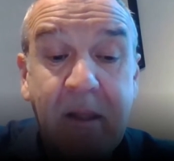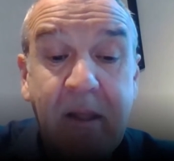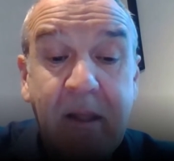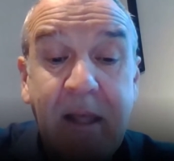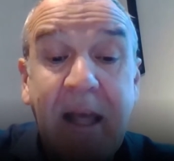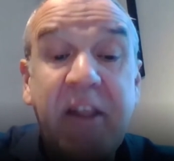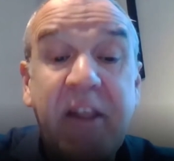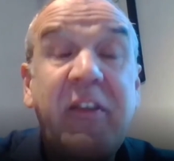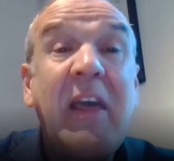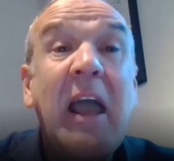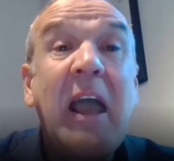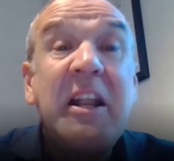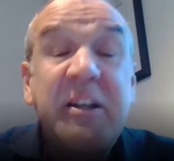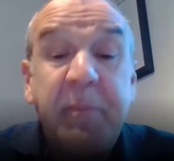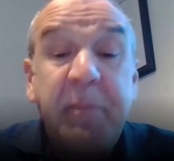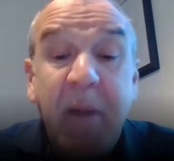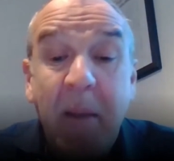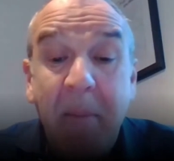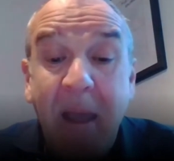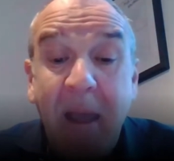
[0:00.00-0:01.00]
As the
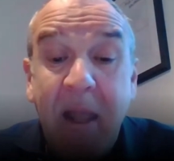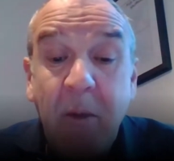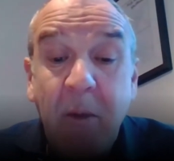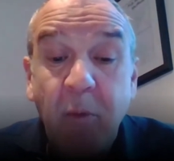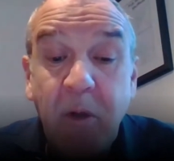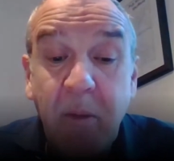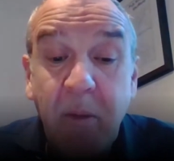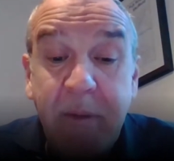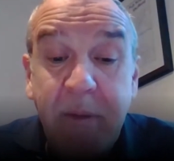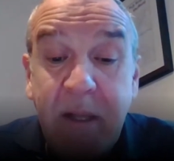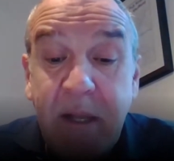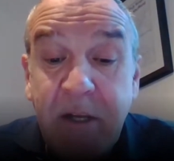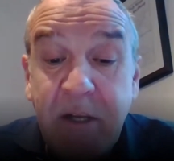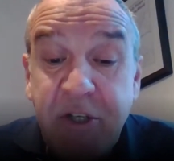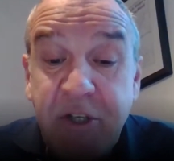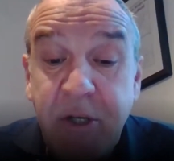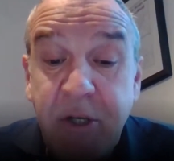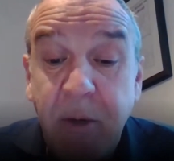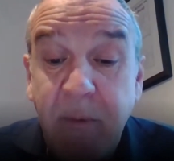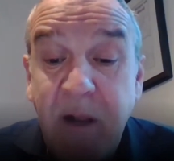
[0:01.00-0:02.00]
HPMA will be
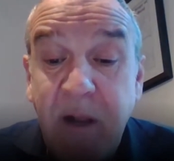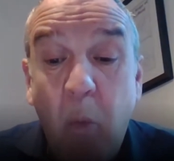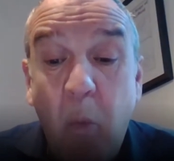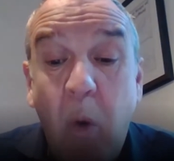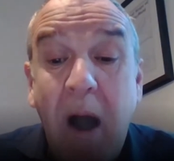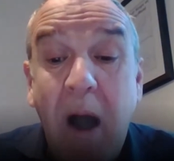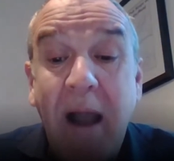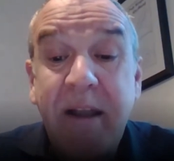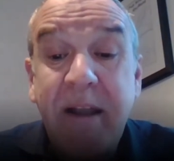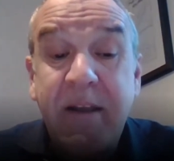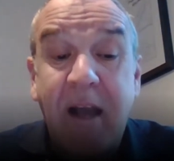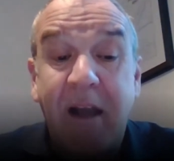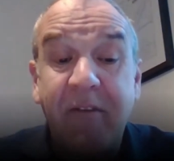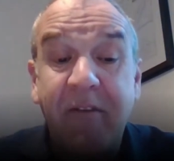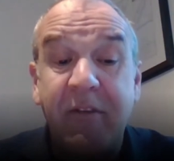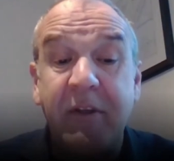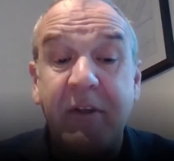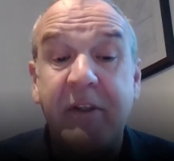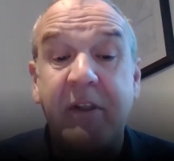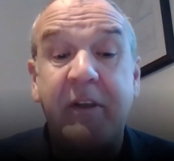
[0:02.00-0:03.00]
ensuring a wide
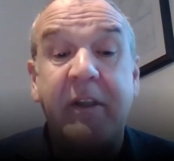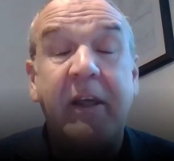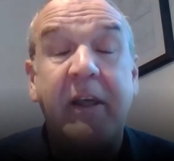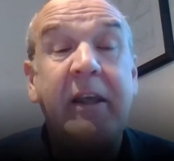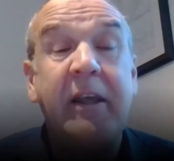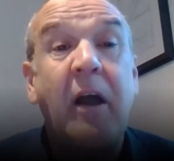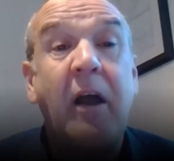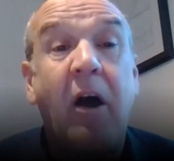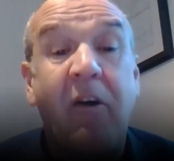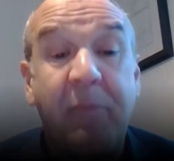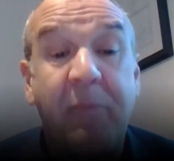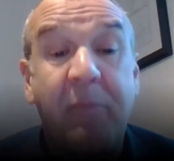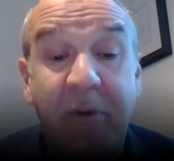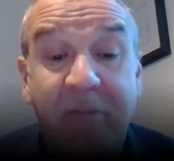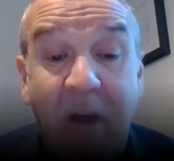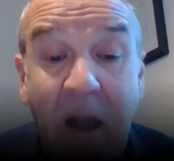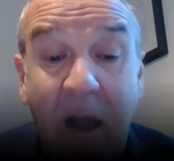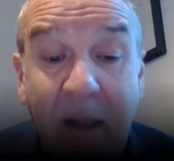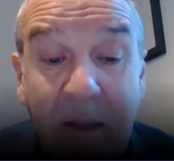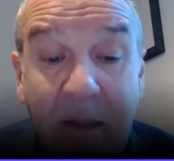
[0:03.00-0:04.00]
diversity of
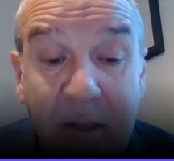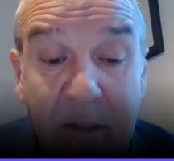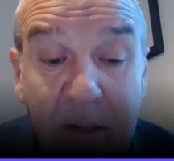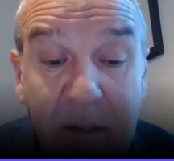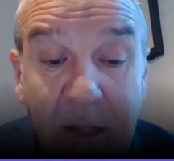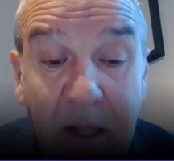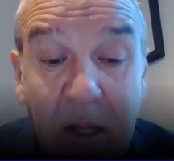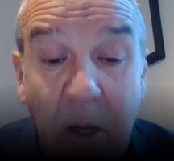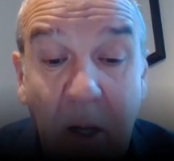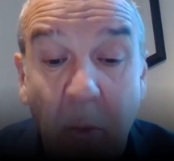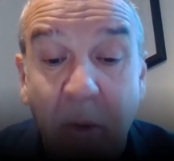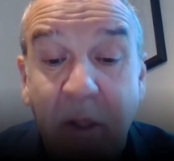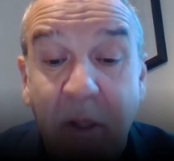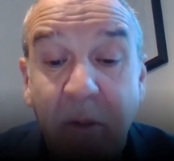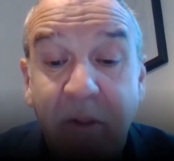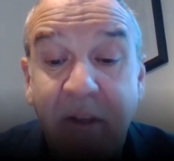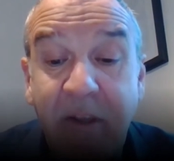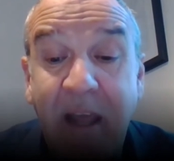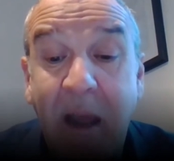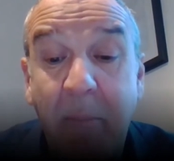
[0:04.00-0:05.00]
providers we
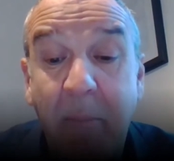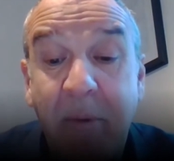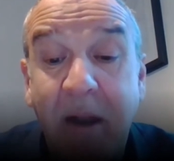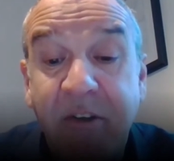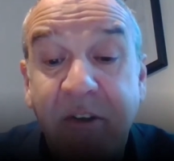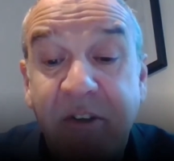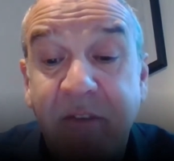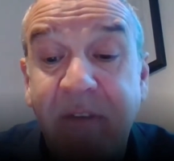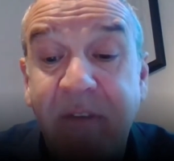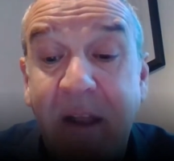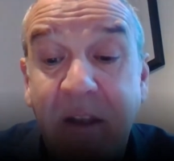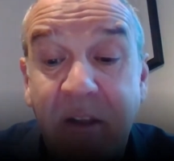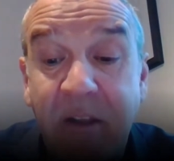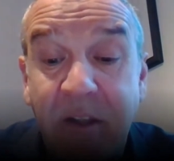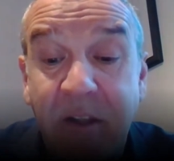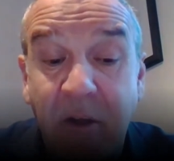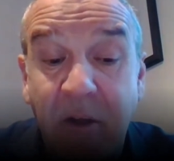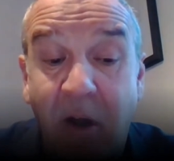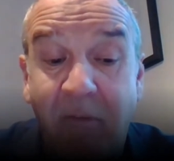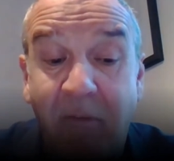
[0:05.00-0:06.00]
use at our branch events
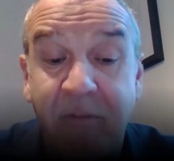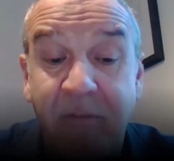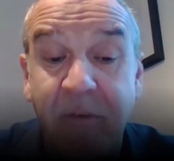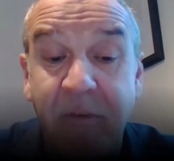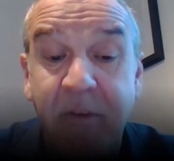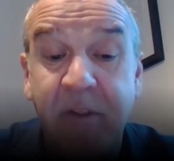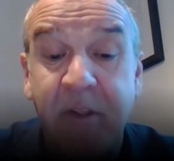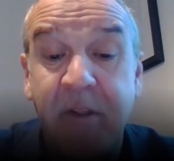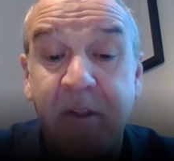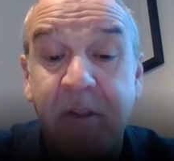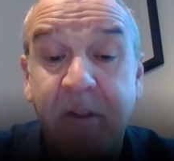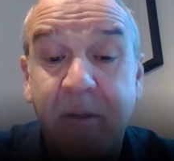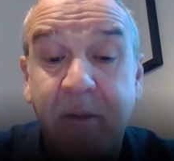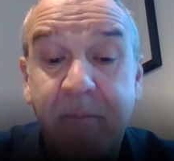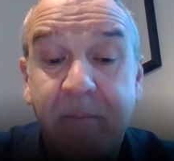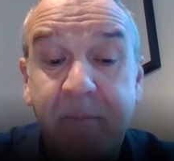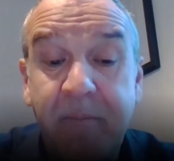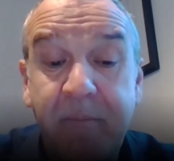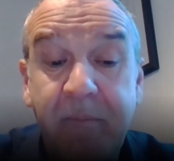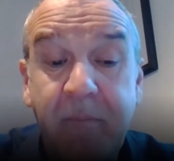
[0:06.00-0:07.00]
and conferences.
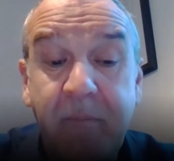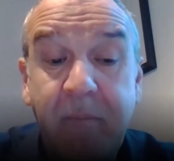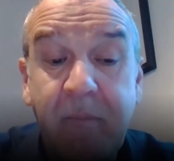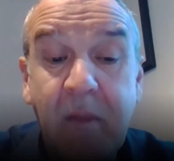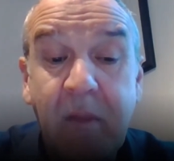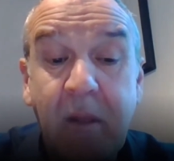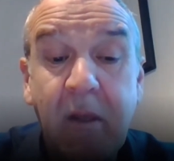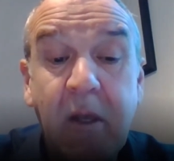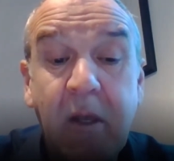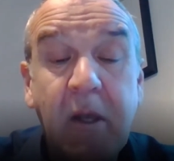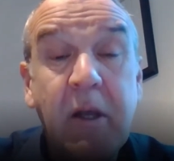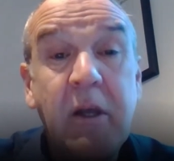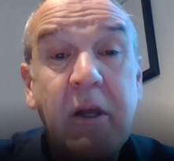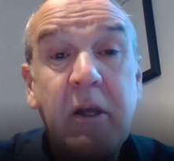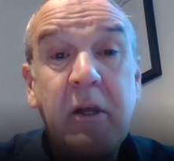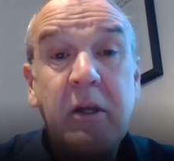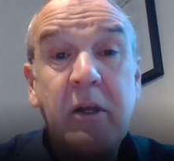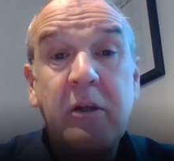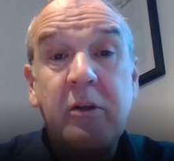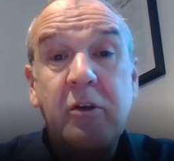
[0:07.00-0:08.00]

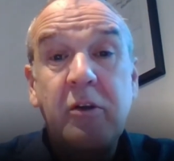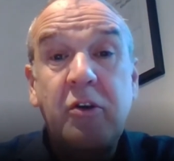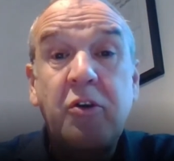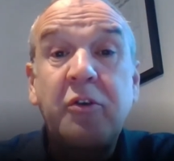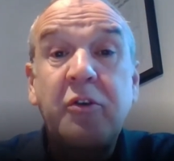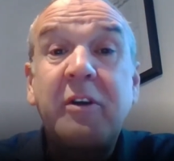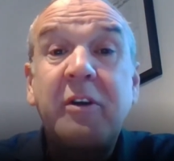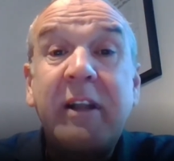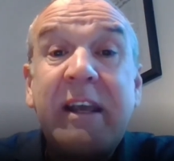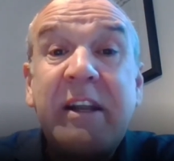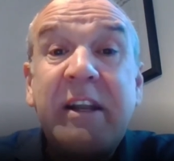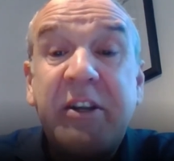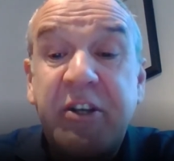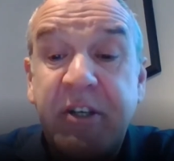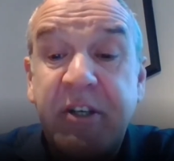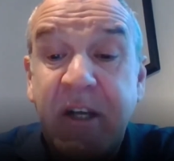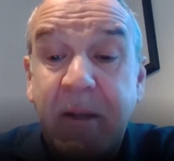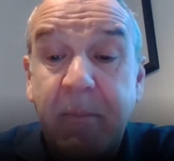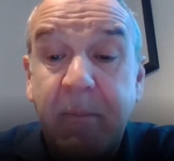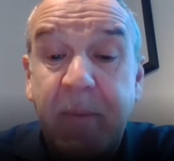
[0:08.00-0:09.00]
Good
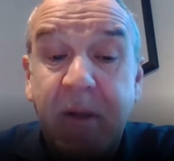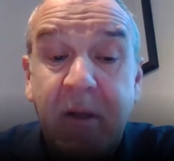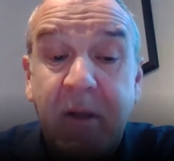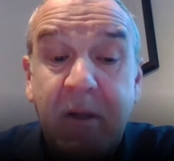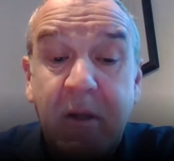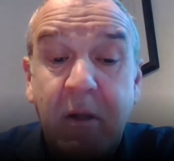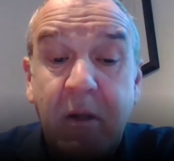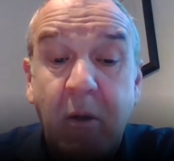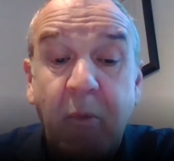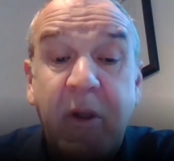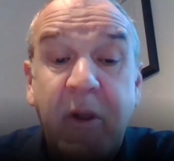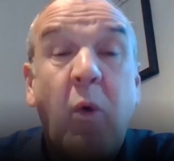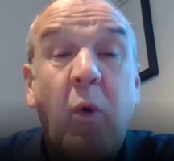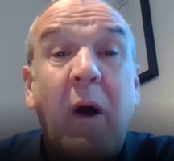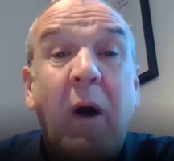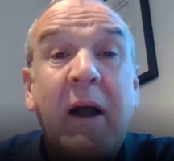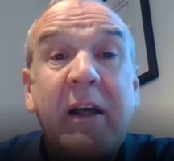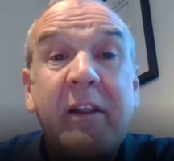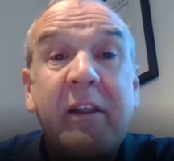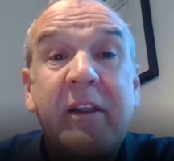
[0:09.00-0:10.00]
leadership
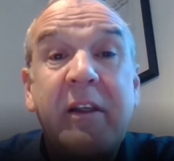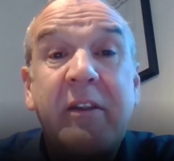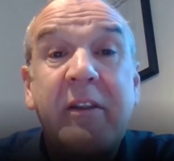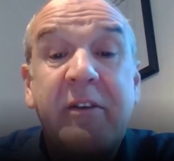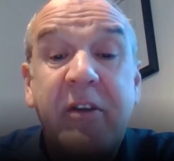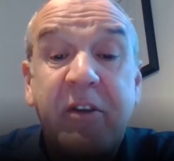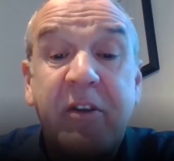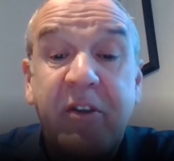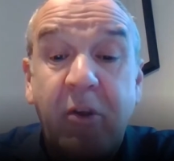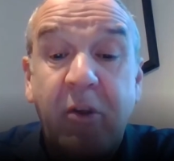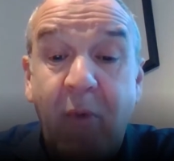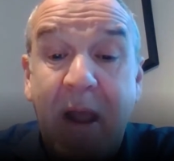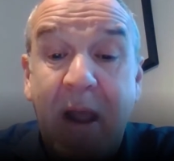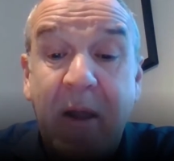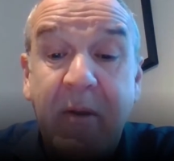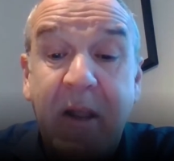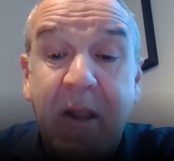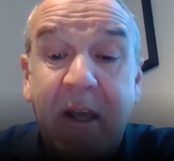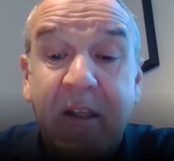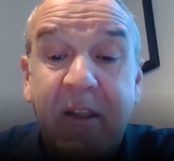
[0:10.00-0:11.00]
requires us to
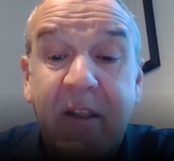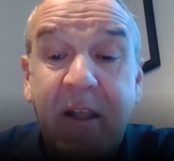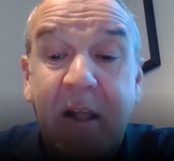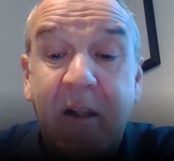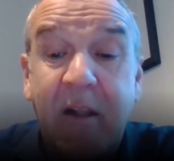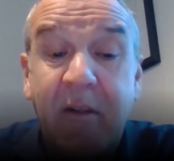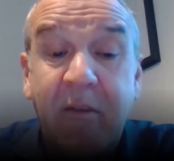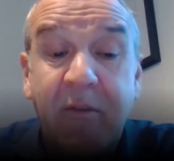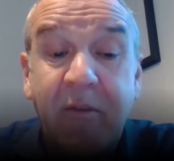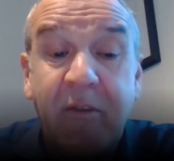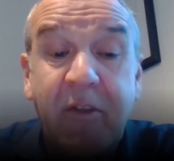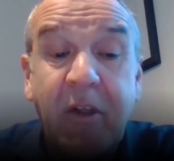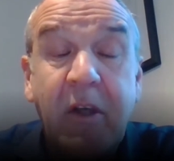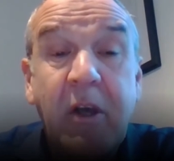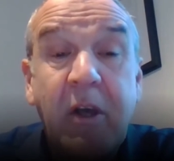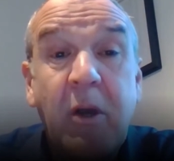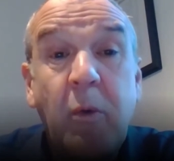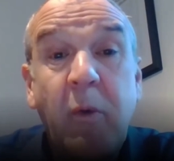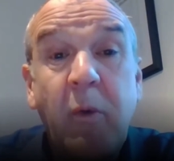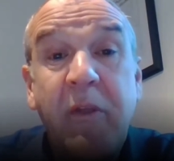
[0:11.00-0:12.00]
surround ourselves
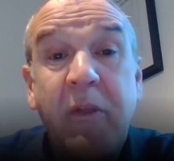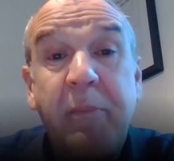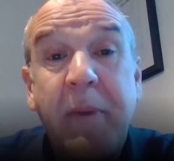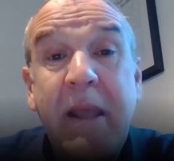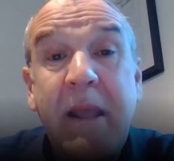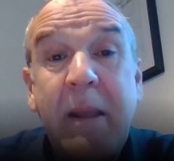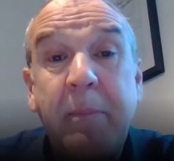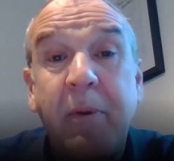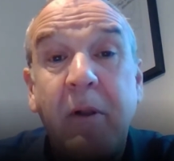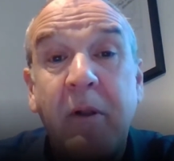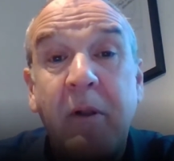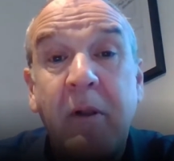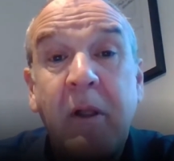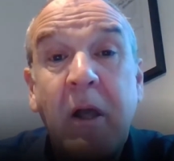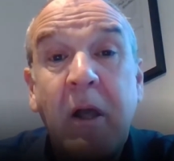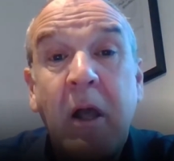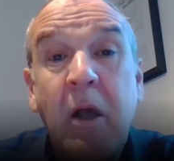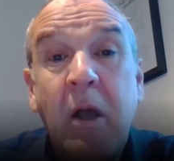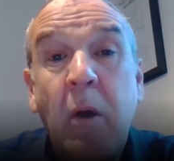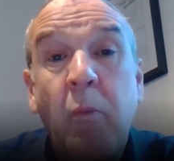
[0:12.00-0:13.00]
with people
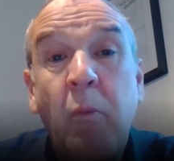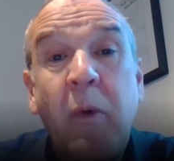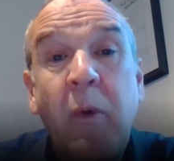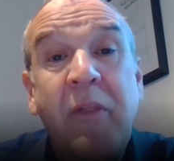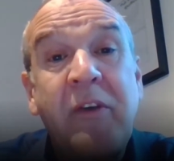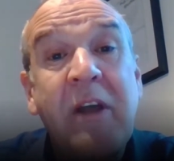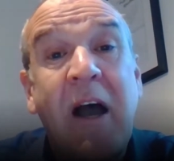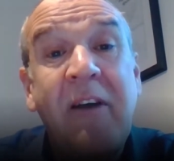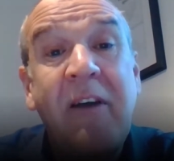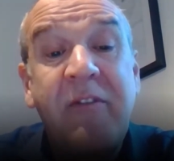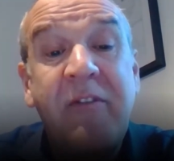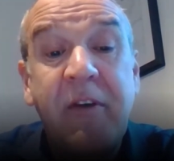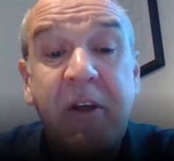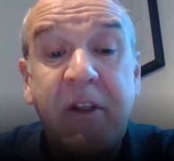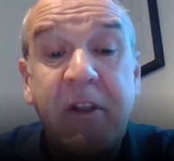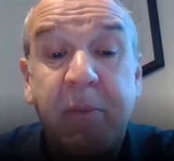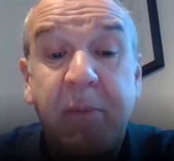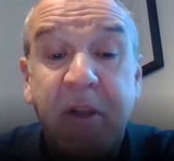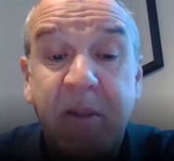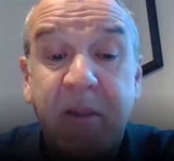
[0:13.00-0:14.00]
with diverse
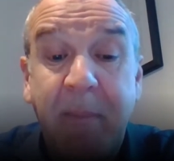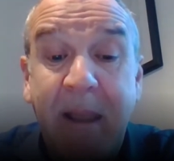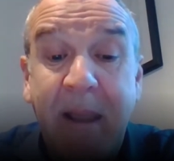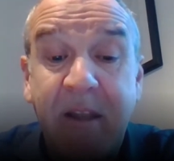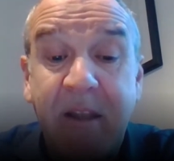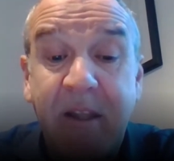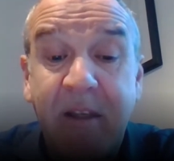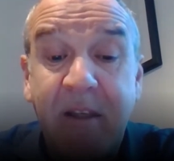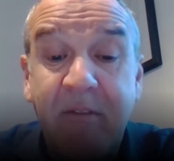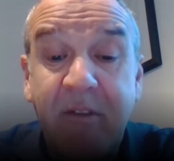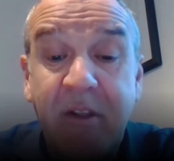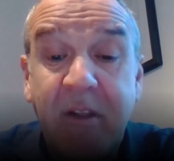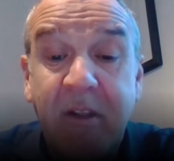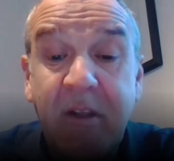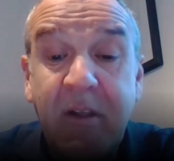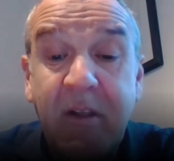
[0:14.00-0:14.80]
perspectives